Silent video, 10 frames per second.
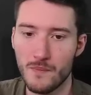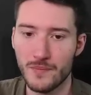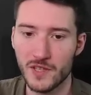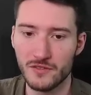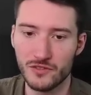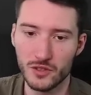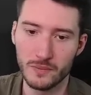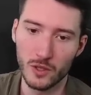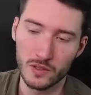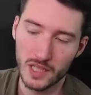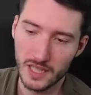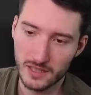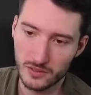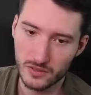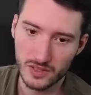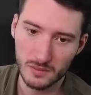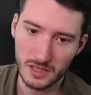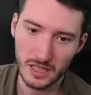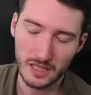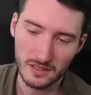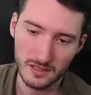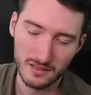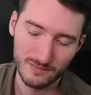Could have trimmed all the high noons. I mean, the cut is